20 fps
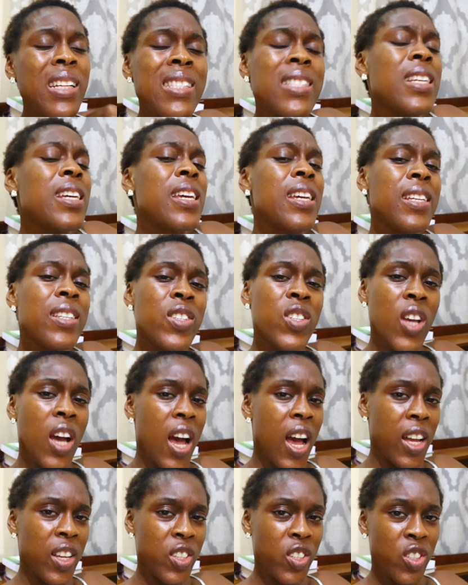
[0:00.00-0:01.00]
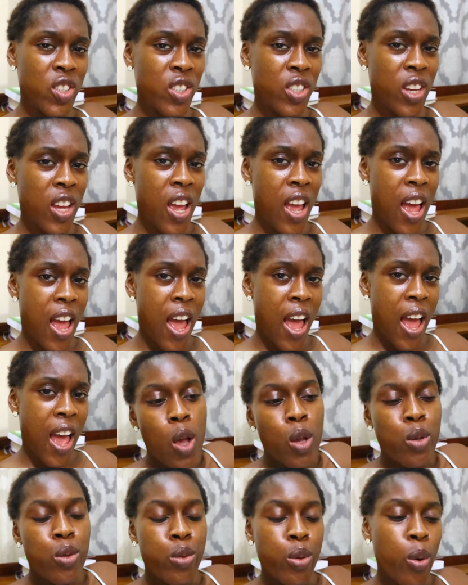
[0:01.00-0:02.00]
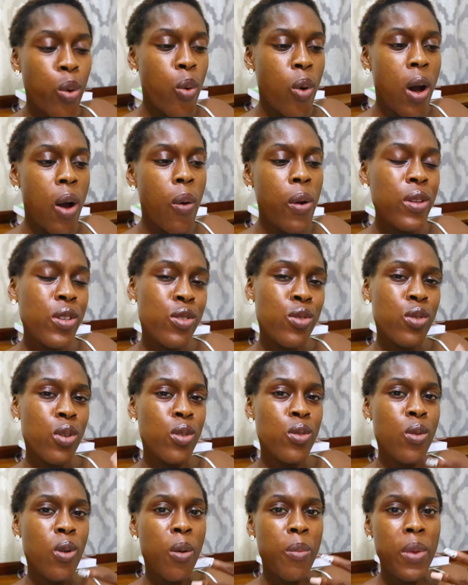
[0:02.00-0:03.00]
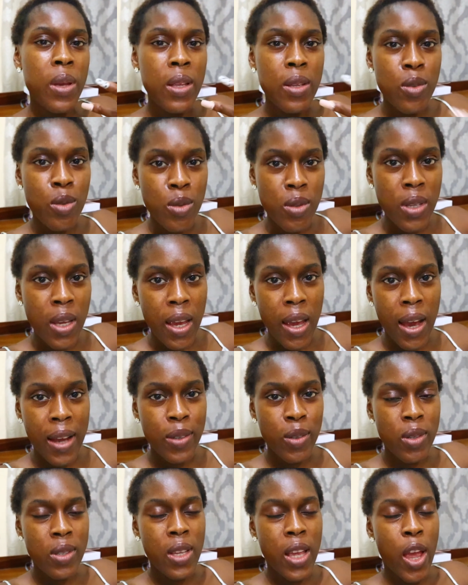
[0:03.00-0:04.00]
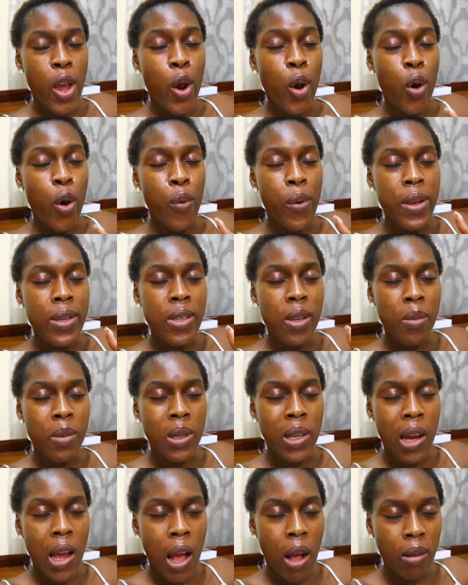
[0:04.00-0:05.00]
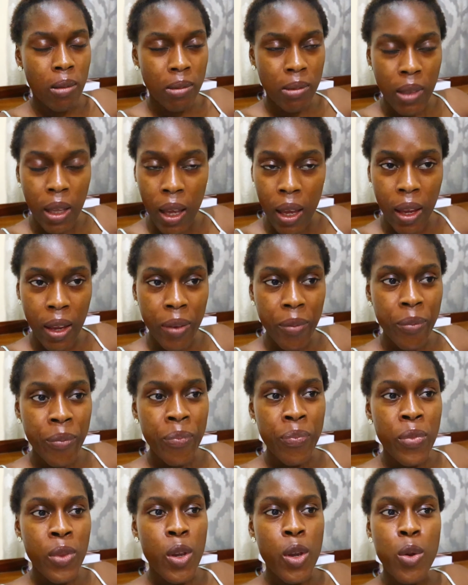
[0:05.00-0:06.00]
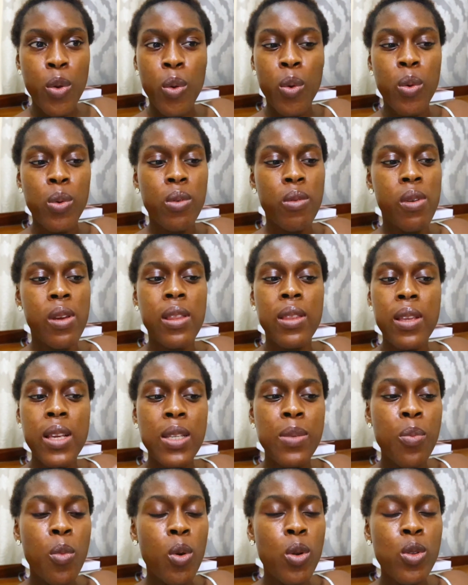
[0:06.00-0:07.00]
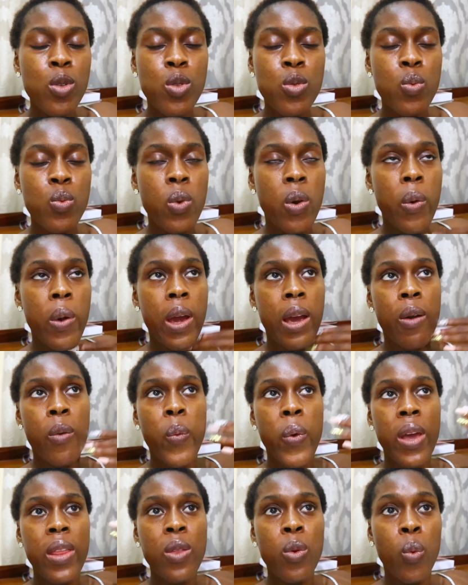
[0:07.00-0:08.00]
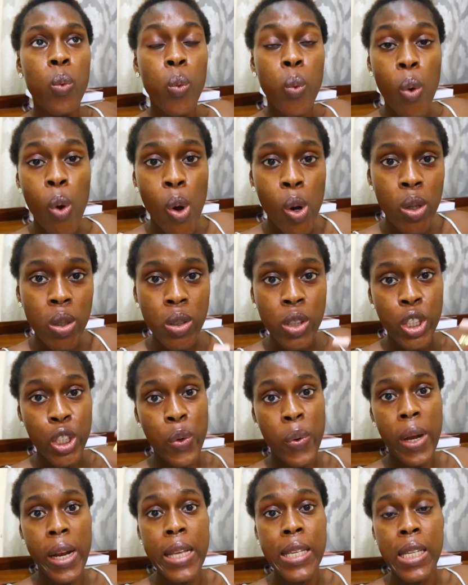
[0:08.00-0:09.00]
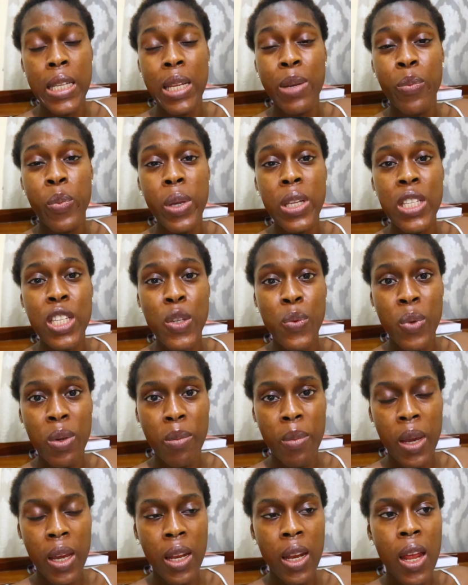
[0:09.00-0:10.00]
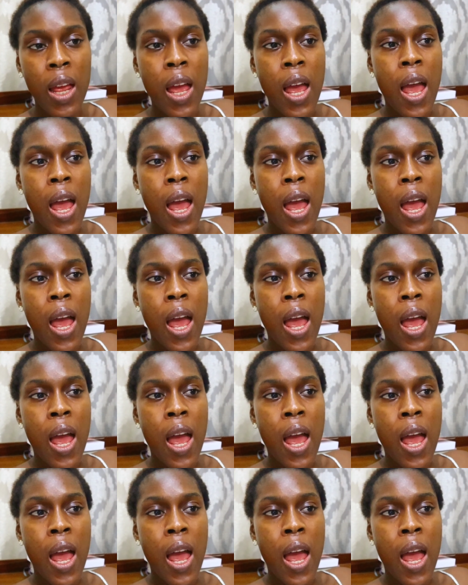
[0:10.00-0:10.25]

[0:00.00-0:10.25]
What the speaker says: taking charge. So I wanted to just come in today and just encourage somebody out there. You know, in this month where the world generally celebrating women,